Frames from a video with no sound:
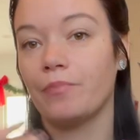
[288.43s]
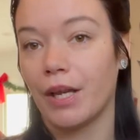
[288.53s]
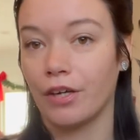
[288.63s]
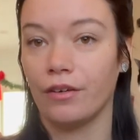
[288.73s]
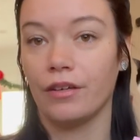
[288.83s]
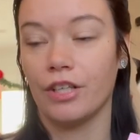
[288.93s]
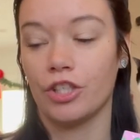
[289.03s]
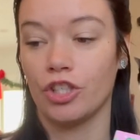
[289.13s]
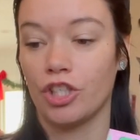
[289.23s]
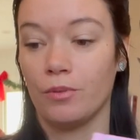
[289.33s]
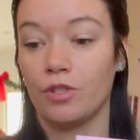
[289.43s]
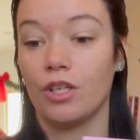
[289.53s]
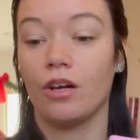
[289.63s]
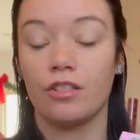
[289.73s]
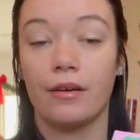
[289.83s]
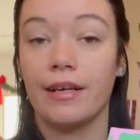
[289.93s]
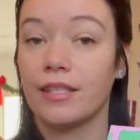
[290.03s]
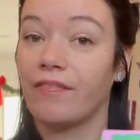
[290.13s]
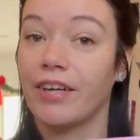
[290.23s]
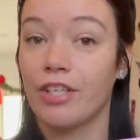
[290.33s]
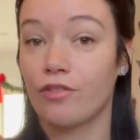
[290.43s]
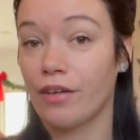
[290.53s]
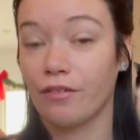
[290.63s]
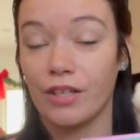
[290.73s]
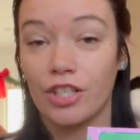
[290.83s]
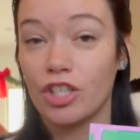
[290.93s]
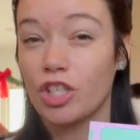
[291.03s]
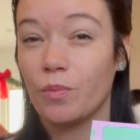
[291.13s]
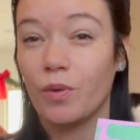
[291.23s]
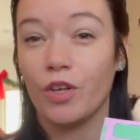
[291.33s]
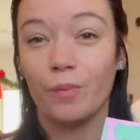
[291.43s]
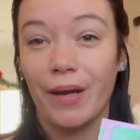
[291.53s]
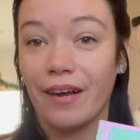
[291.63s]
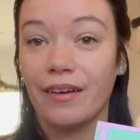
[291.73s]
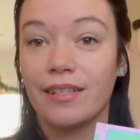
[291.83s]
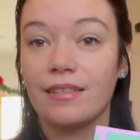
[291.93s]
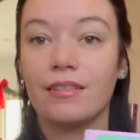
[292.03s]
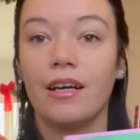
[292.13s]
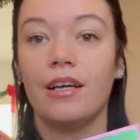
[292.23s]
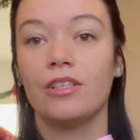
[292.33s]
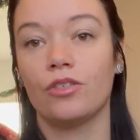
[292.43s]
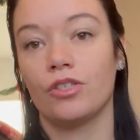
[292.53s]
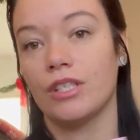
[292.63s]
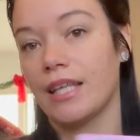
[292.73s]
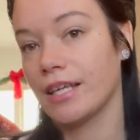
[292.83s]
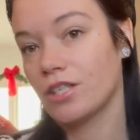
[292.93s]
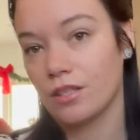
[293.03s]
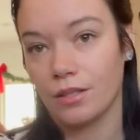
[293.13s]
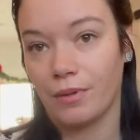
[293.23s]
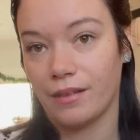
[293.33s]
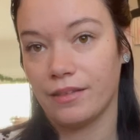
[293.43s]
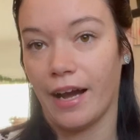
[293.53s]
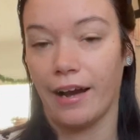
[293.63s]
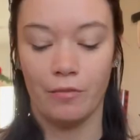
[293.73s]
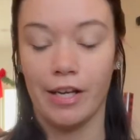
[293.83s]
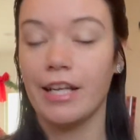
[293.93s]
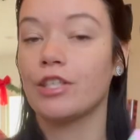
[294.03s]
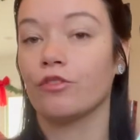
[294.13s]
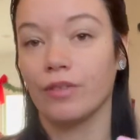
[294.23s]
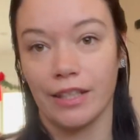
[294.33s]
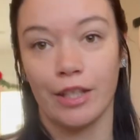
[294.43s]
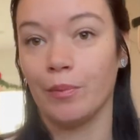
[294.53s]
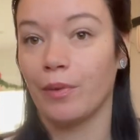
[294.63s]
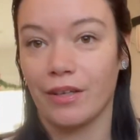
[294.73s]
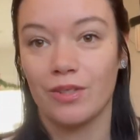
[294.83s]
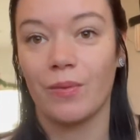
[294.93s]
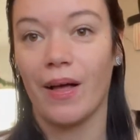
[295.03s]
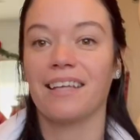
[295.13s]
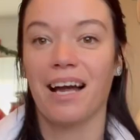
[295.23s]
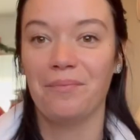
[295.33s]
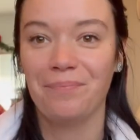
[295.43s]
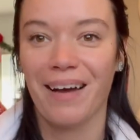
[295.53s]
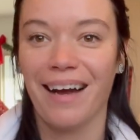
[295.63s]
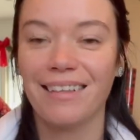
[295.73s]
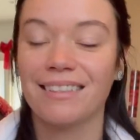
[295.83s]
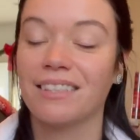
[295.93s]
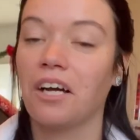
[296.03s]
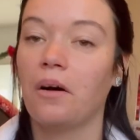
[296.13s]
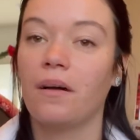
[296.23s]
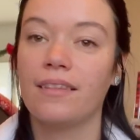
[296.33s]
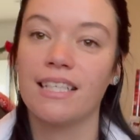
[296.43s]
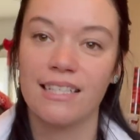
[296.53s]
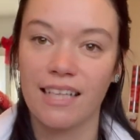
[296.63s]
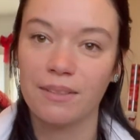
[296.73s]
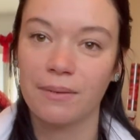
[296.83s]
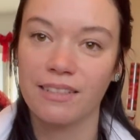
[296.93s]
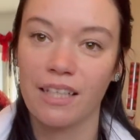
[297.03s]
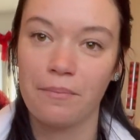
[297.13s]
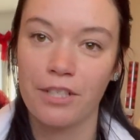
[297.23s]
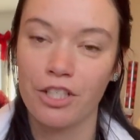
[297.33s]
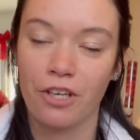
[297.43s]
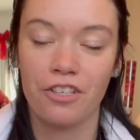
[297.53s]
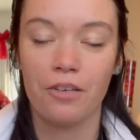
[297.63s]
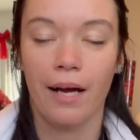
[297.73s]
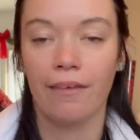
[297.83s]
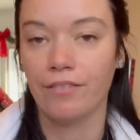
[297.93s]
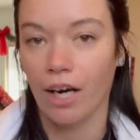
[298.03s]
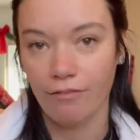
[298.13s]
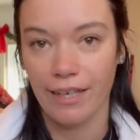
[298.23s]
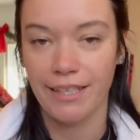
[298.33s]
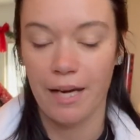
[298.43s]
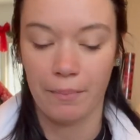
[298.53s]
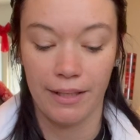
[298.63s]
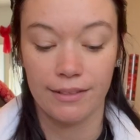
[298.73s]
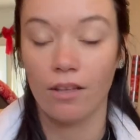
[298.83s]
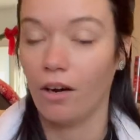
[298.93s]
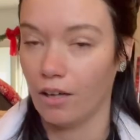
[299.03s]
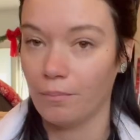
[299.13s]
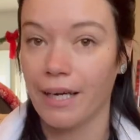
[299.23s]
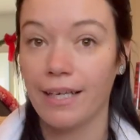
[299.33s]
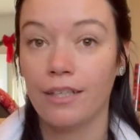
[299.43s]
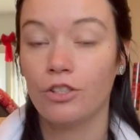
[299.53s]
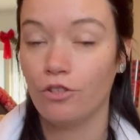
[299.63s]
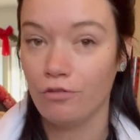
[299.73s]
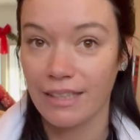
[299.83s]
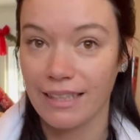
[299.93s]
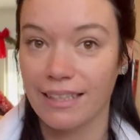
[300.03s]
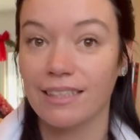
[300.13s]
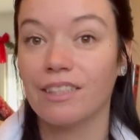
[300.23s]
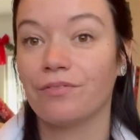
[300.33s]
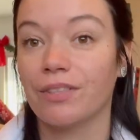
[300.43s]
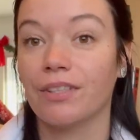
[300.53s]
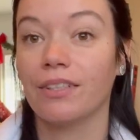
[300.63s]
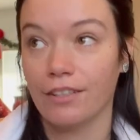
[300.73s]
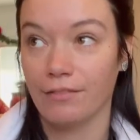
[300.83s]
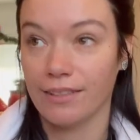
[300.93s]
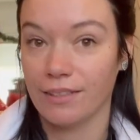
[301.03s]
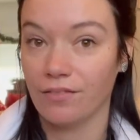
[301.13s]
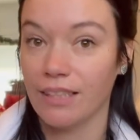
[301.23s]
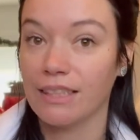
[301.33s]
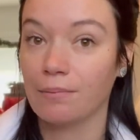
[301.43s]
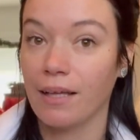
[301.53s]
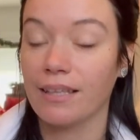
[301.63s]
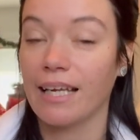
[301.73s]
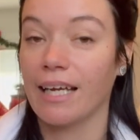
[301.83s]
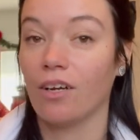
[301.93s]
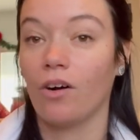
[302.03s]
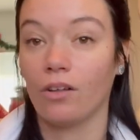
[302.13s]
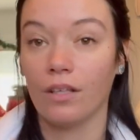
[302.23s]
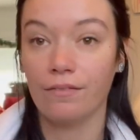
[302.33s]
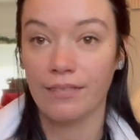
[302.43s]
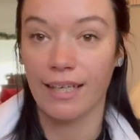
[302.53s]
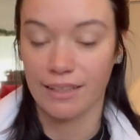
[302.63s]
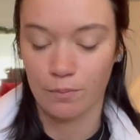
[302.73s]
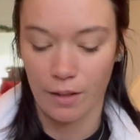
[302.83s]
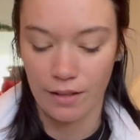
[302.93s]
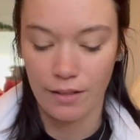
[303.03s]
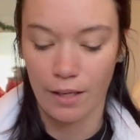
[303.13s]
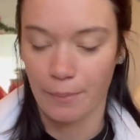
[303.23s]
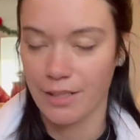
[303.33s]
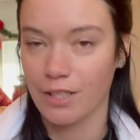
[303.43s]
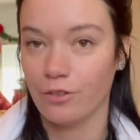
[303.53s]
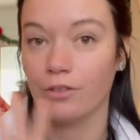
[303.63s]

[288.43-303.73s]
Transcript: better her relationships. She also has a very strained relationship with her parents, so she's anxious about that, but it's a really good book as well. I'm back. So these next books that I'm going to show you, I have not read yet, but it's on my to-read list for the rest of this month and all of next month up until